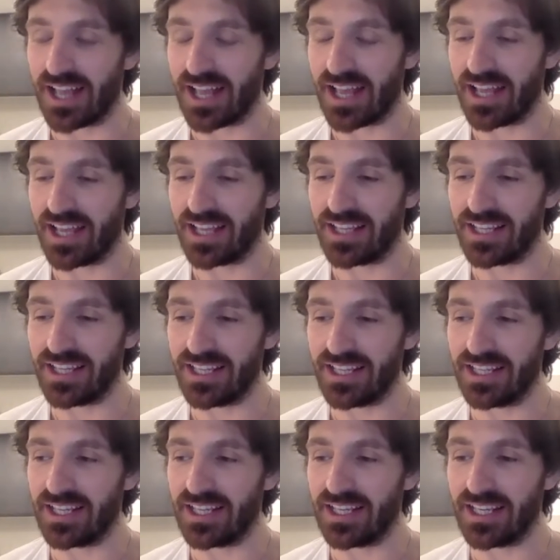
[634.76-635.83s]
Uh,
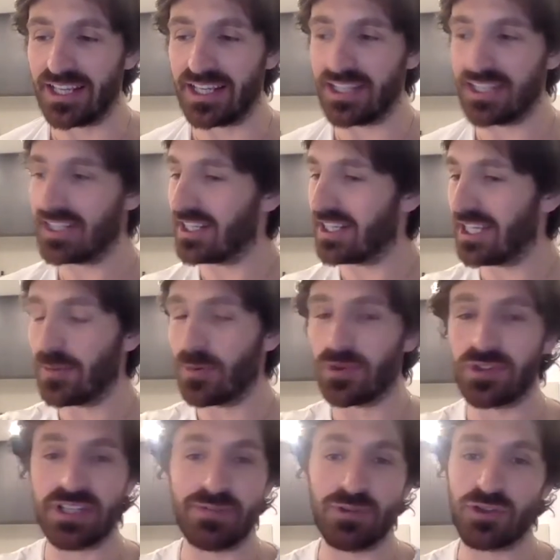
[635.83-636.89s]
he, he, he
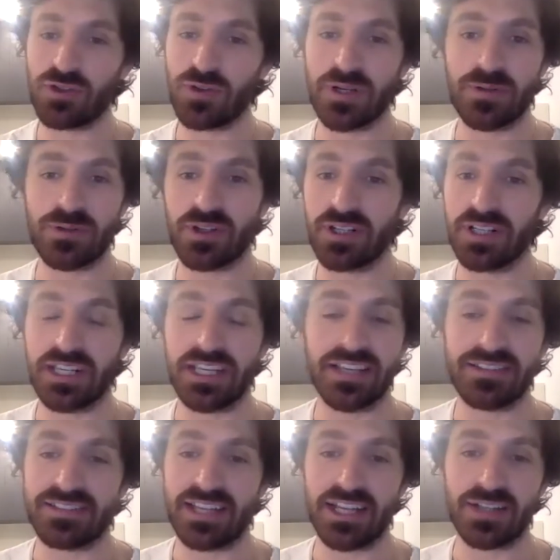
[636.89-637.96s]
wasn't even sure he was at
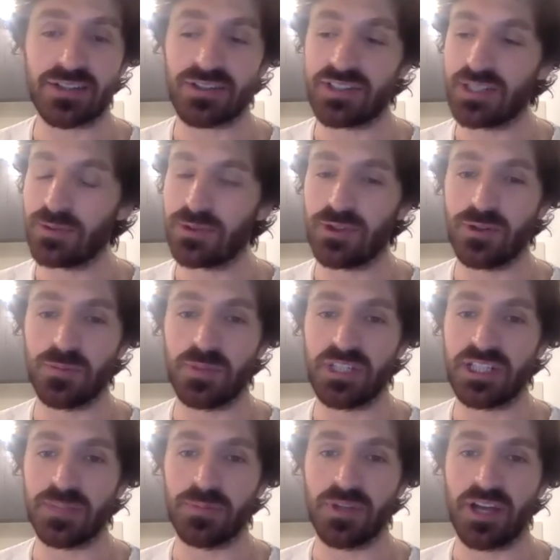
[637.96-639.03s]
his date because he was doing
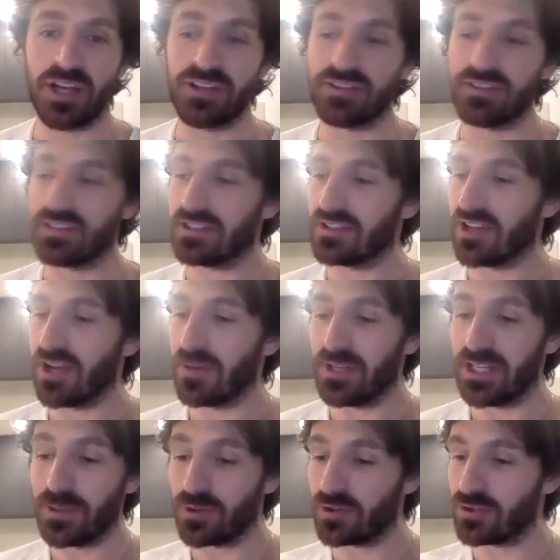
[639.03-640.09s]
Peaky Blinders at the time. And
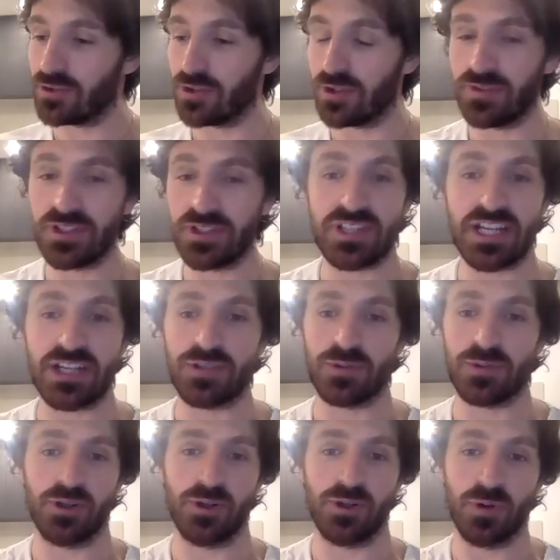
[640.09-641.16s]
he wasn't sure if his dates were
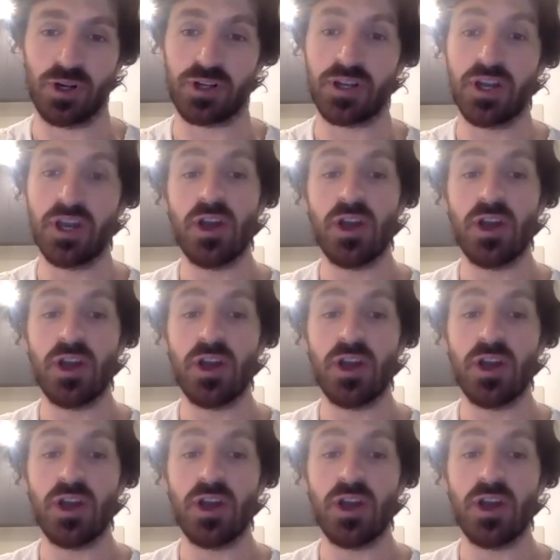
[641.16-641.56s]
going to work